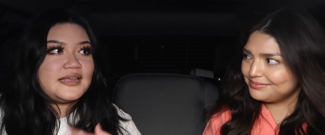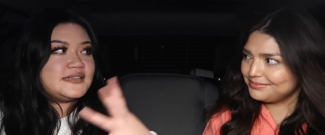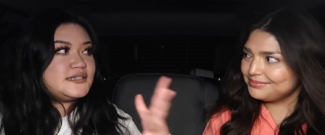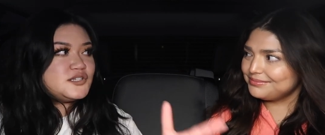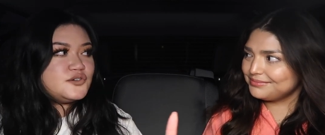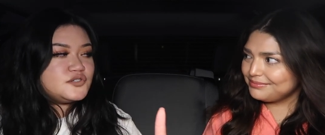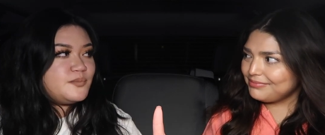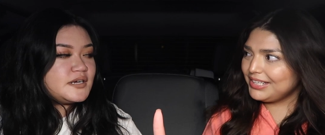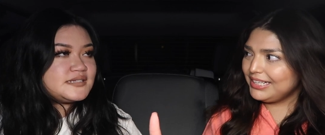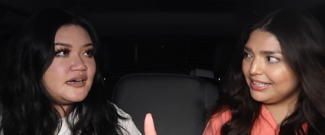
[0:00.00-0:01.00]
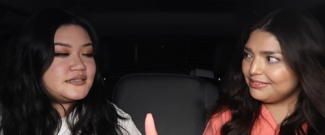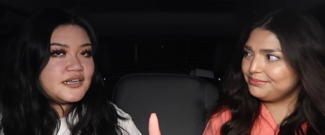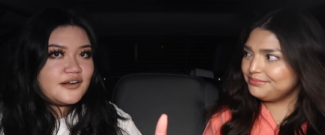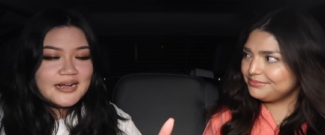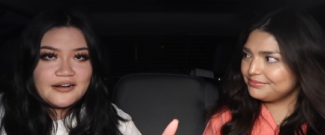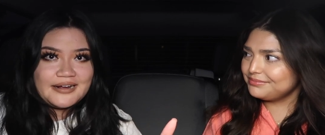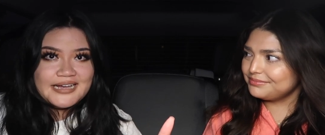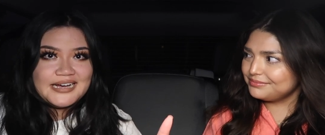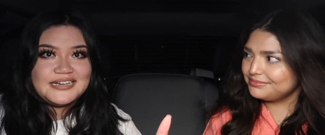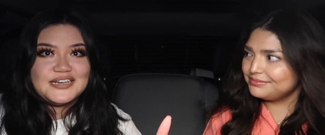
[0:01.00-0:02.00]
Speaker 1: like these huge book no. sales in our
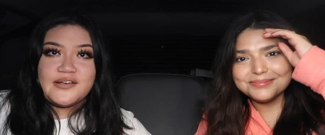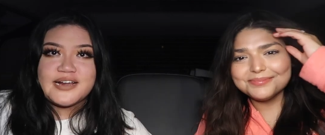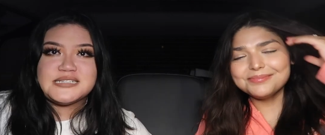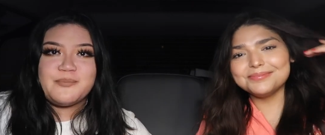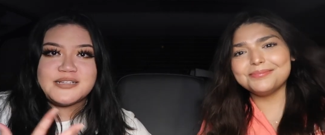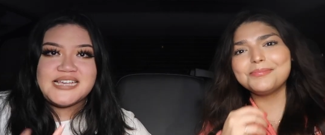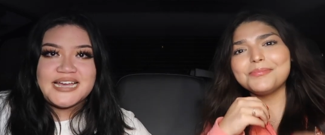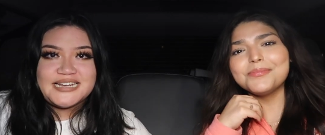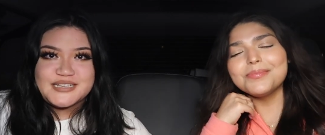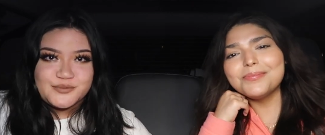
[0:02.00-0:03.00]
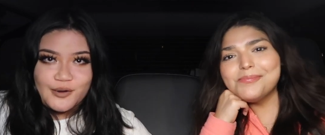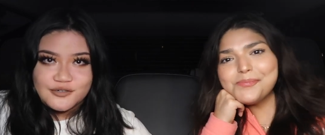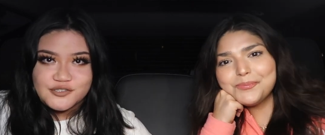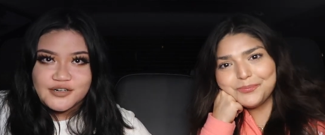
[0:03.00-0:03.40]
area. A very spontaneous road